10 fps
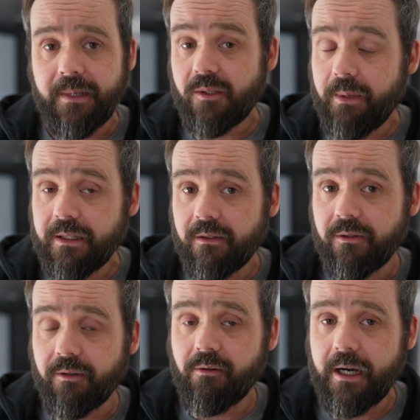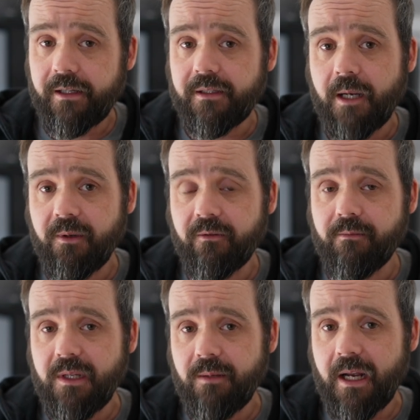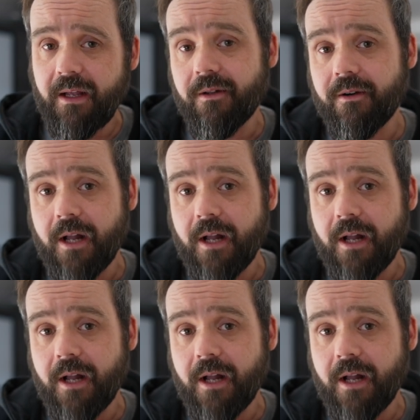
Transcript: expenses or or credits coming from eBay that are